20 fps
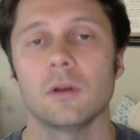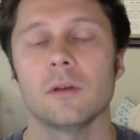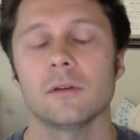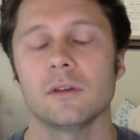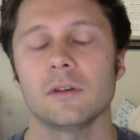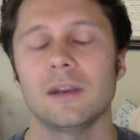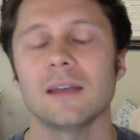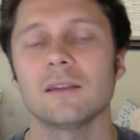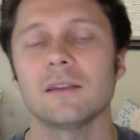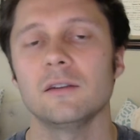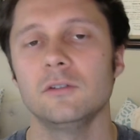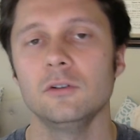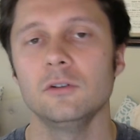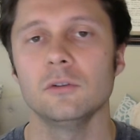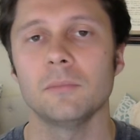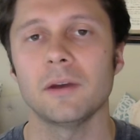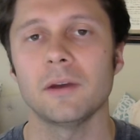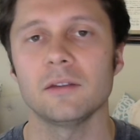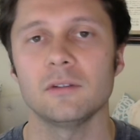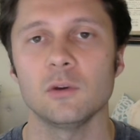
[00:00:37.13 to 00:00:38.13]
connect it to a
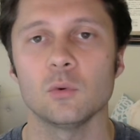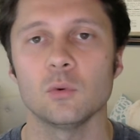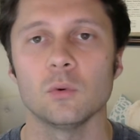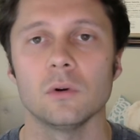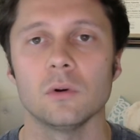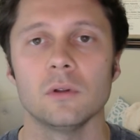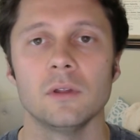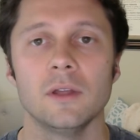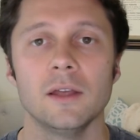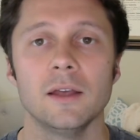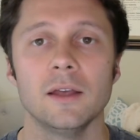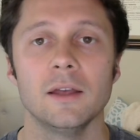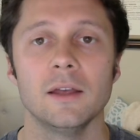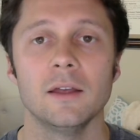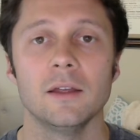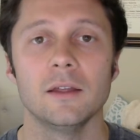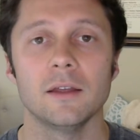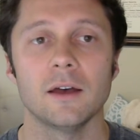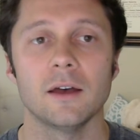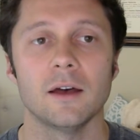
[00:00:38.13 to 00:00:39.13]
MySQL
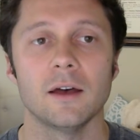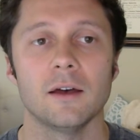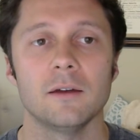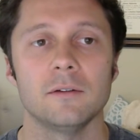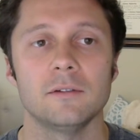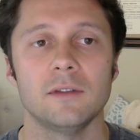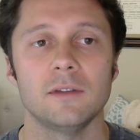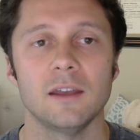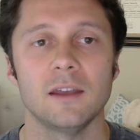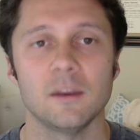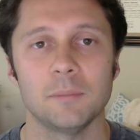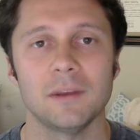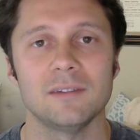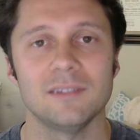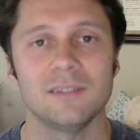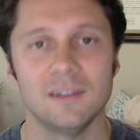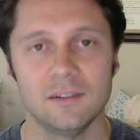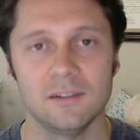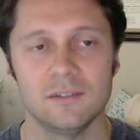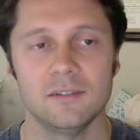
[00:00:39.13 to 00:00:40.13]

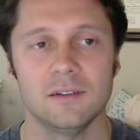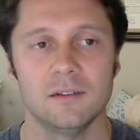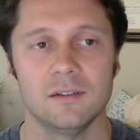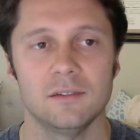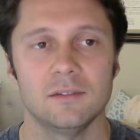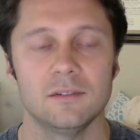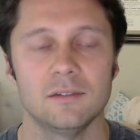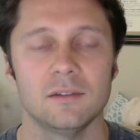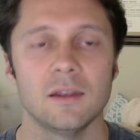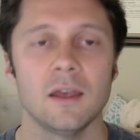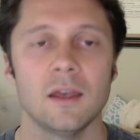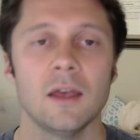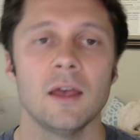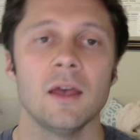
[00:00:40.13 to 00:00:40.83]
database instance.